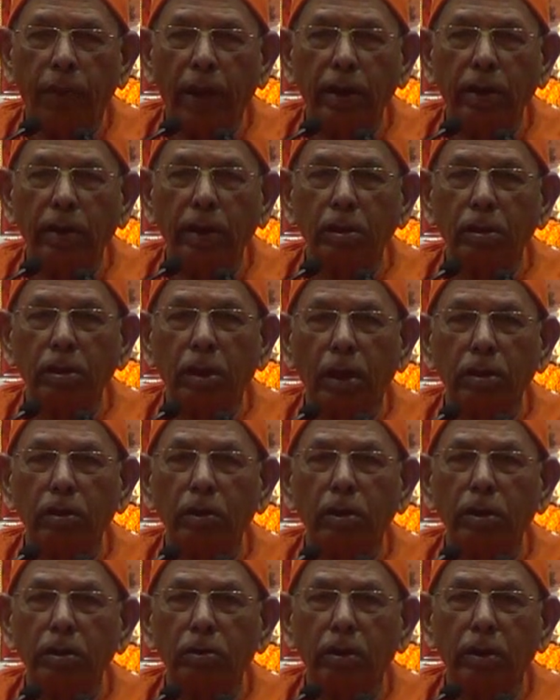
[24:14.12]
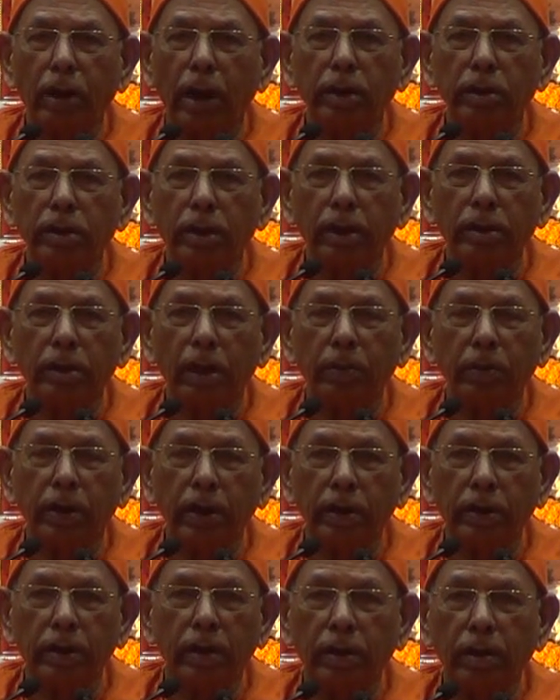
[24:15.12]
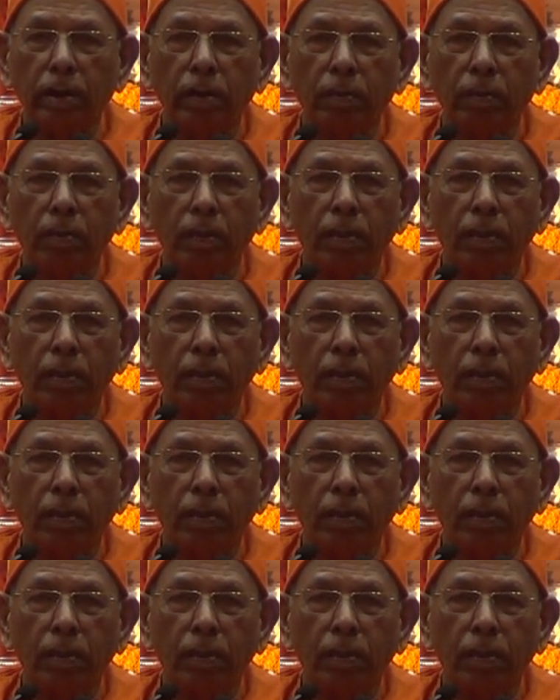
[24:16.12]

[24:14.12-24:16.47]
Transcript: pen is not going to write the examination.